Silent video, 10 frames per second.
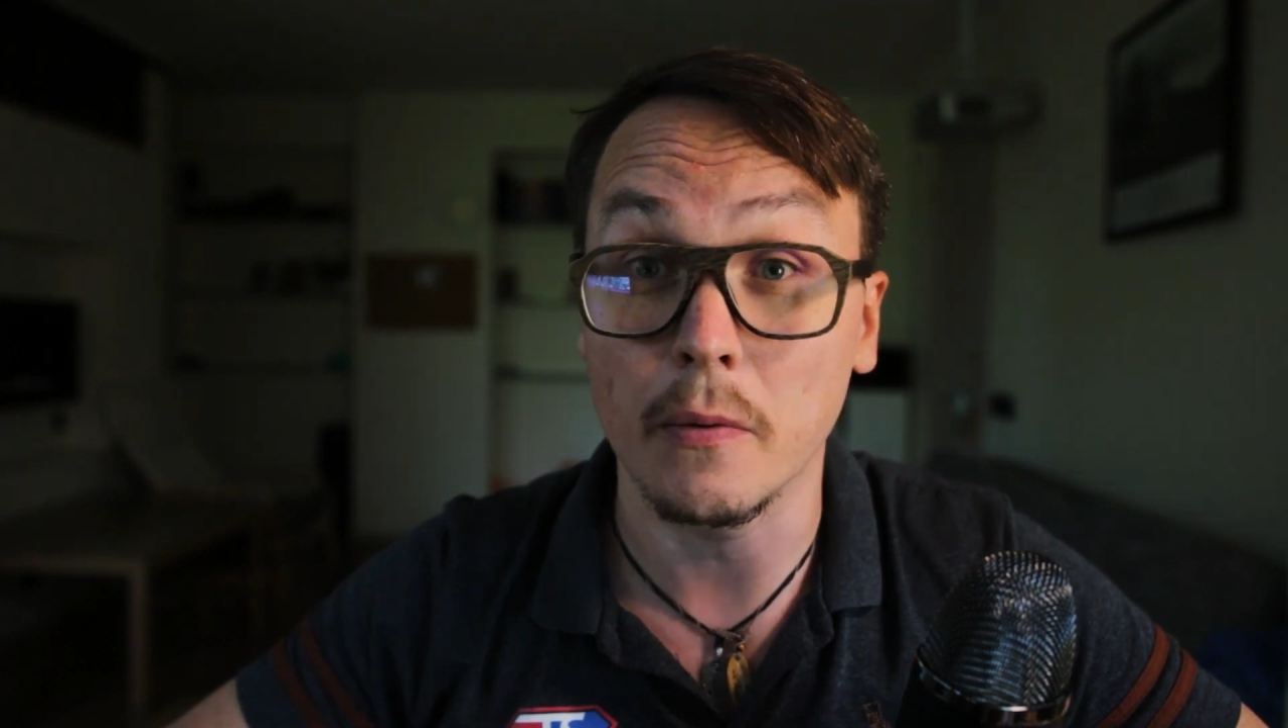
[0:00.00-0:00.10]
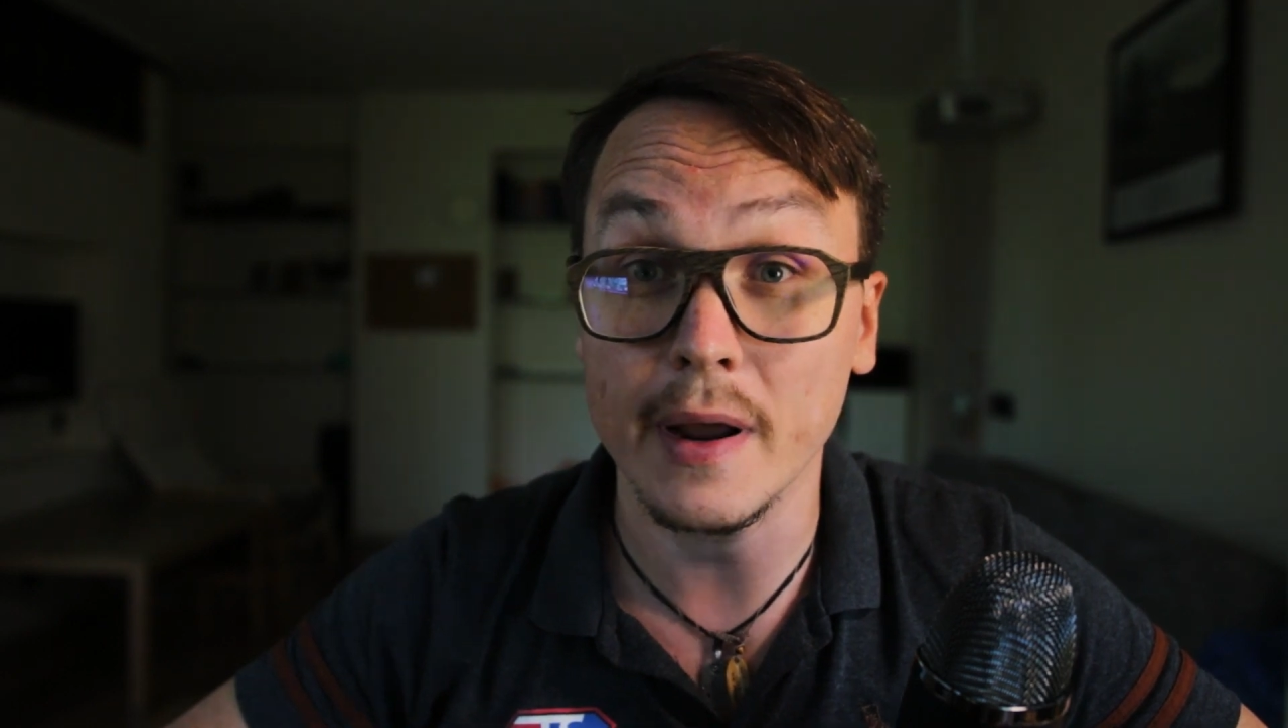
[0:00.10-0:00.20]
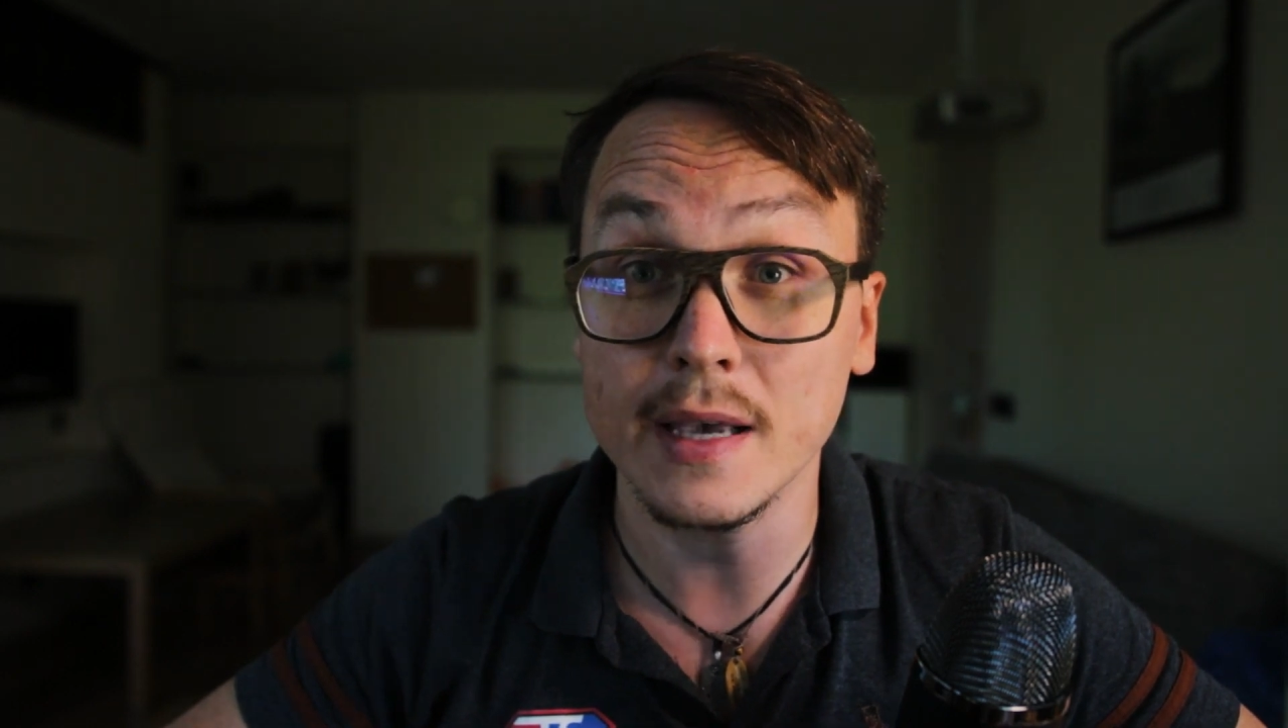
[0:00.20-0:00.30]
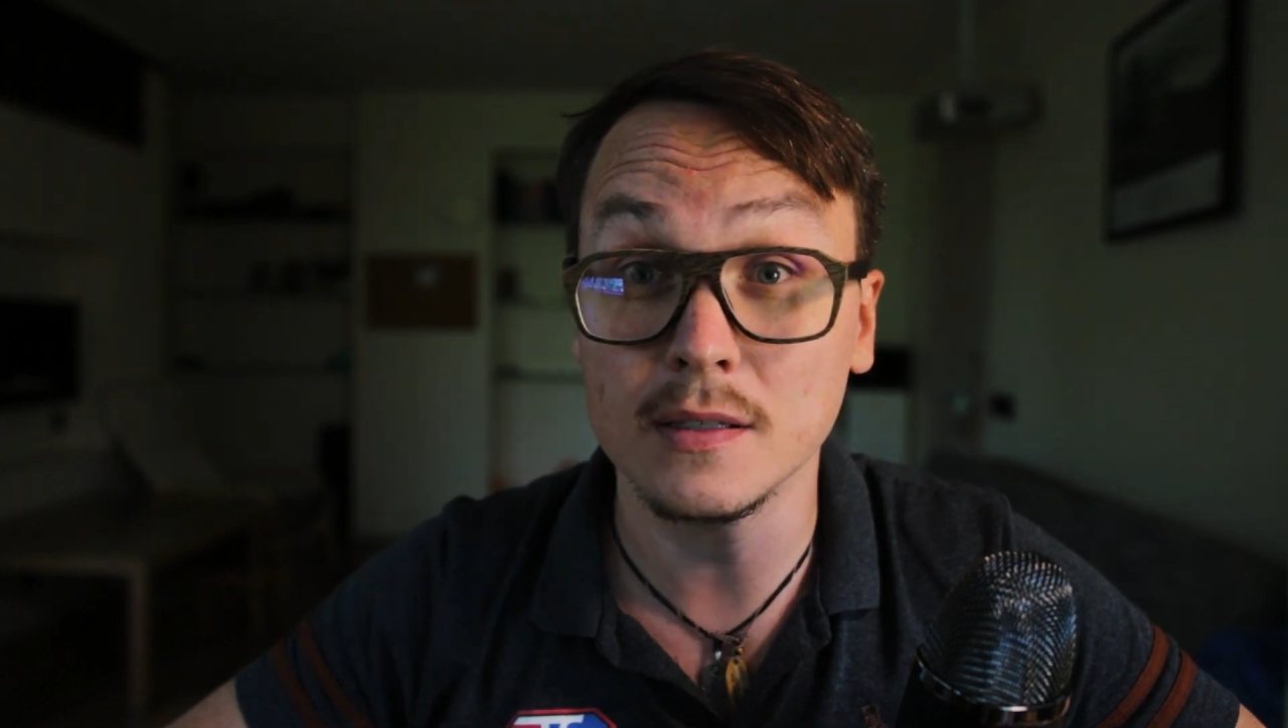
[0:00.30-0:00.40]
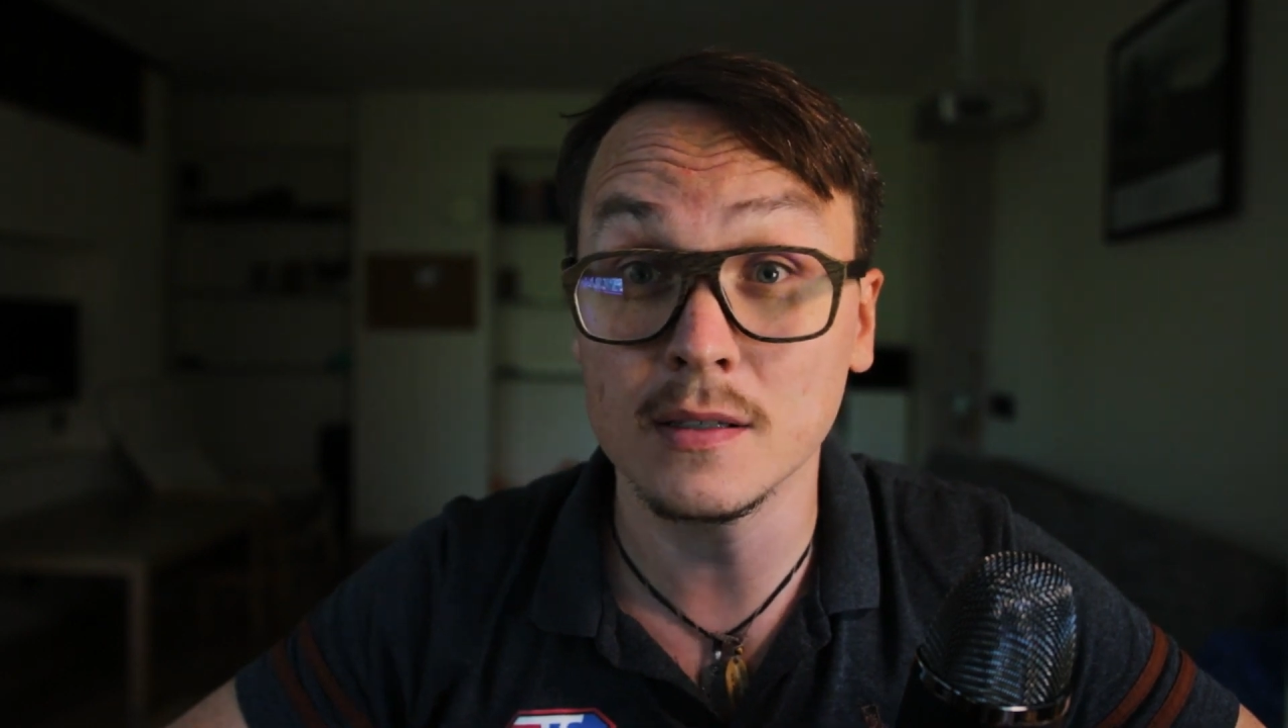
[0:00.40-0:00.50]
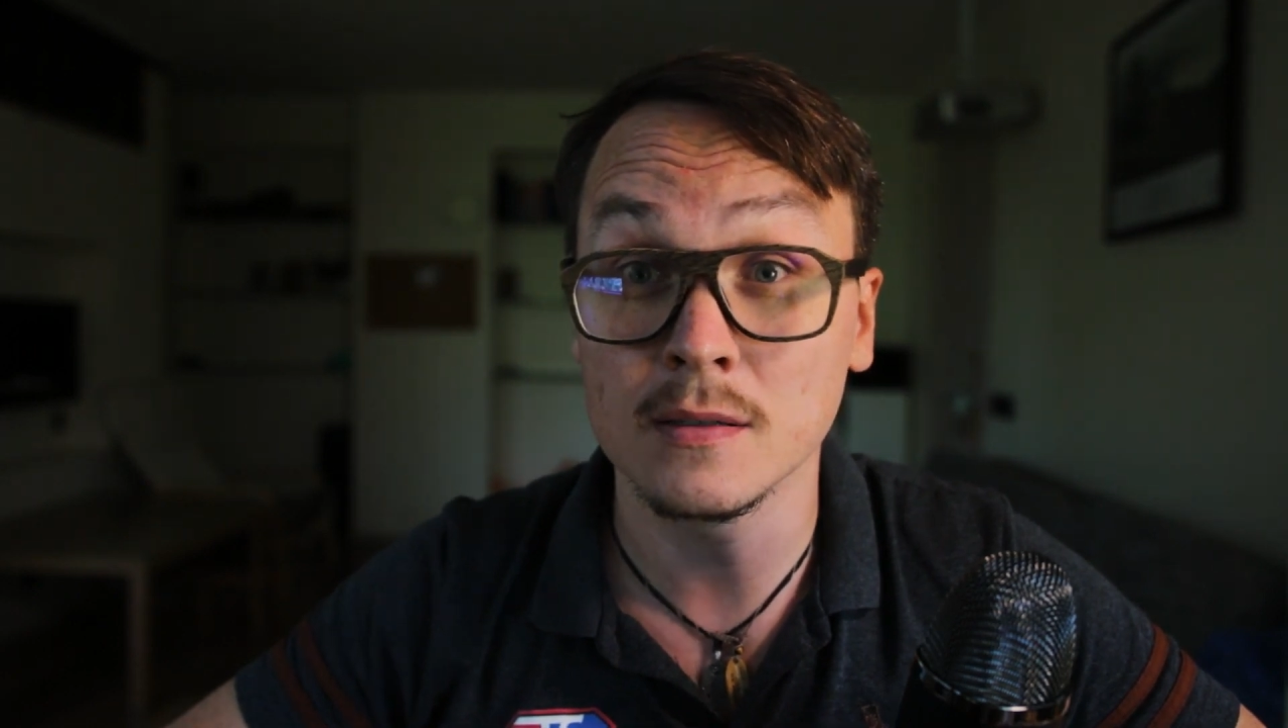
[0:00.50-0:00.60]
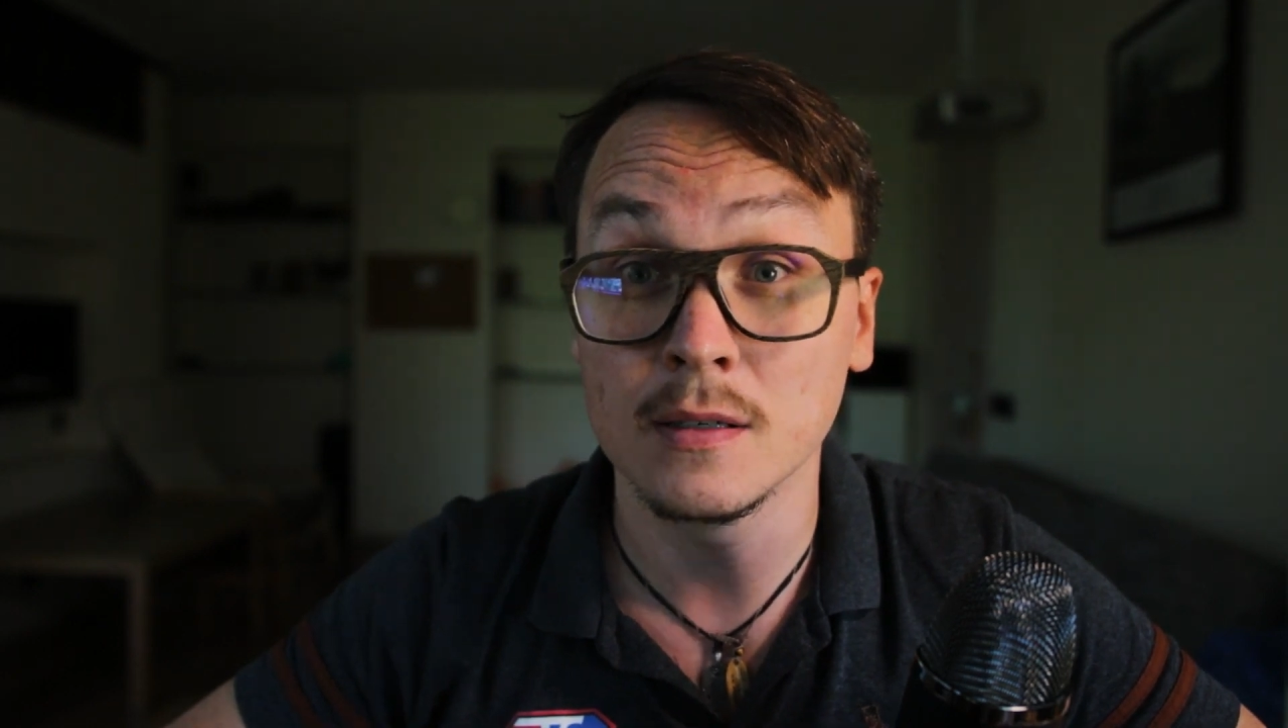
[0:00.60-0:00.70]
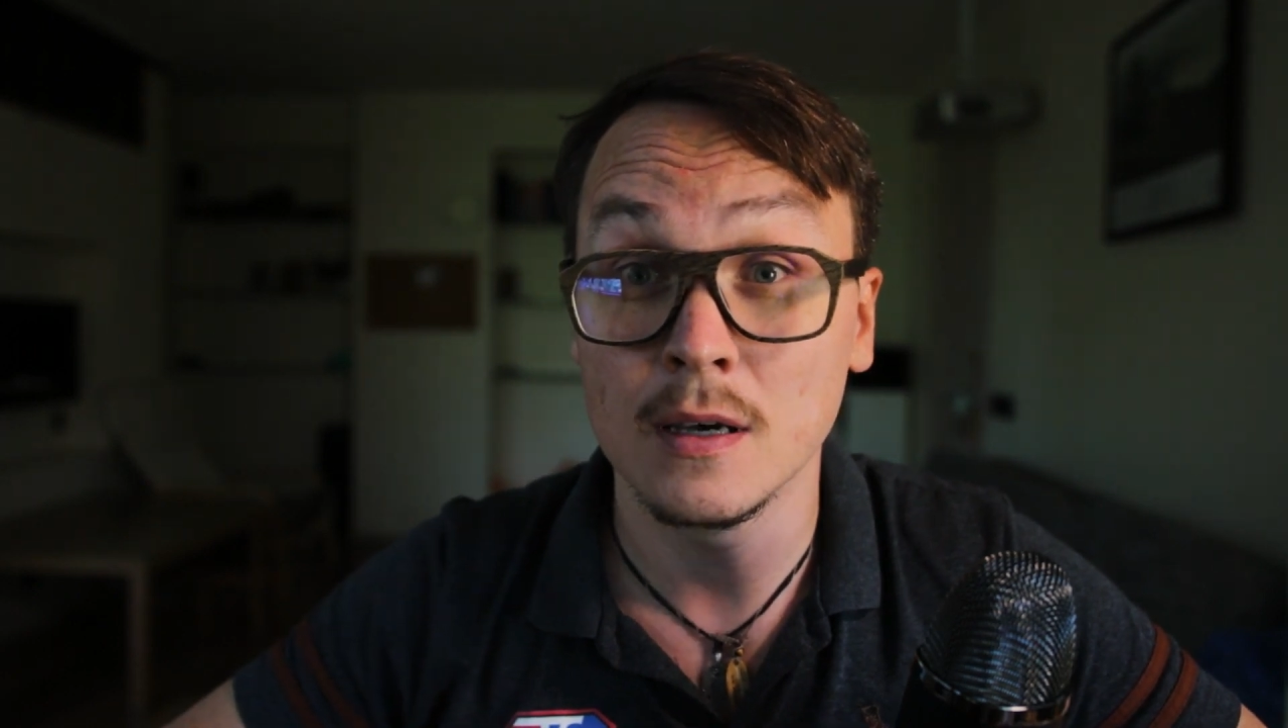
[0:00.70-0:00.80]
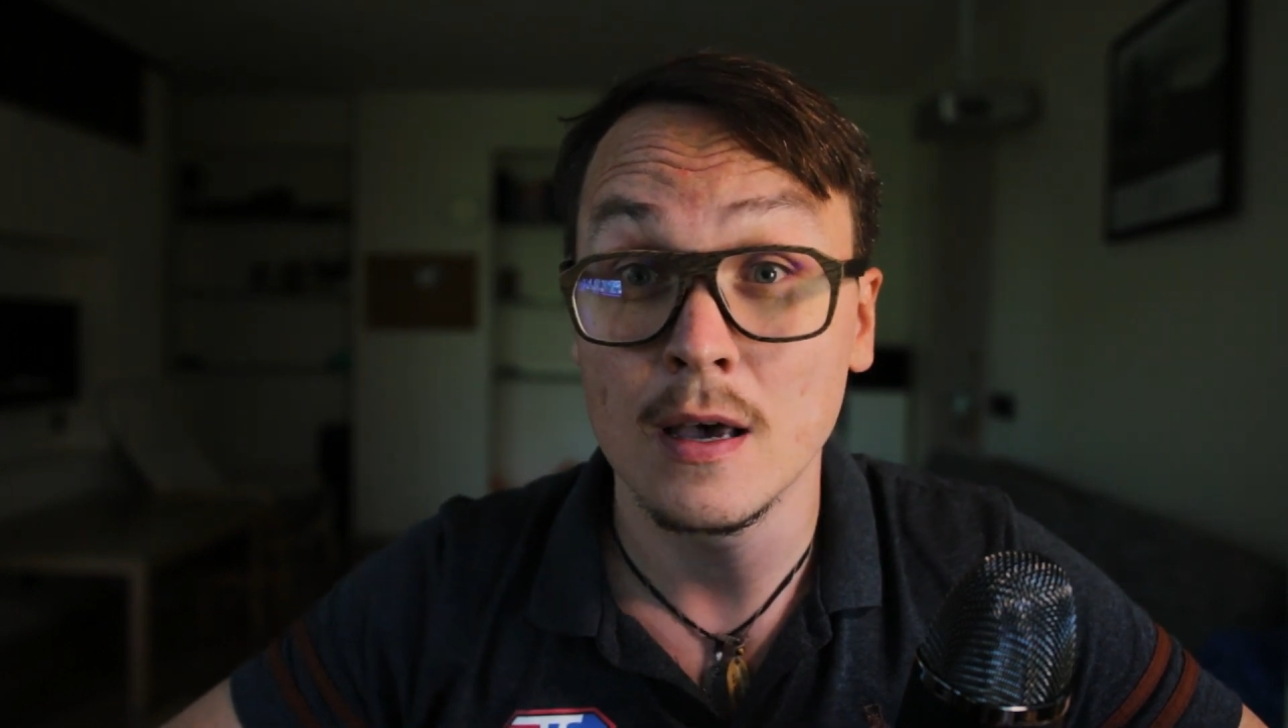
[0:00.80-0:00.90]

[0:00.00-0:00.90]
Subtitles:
race,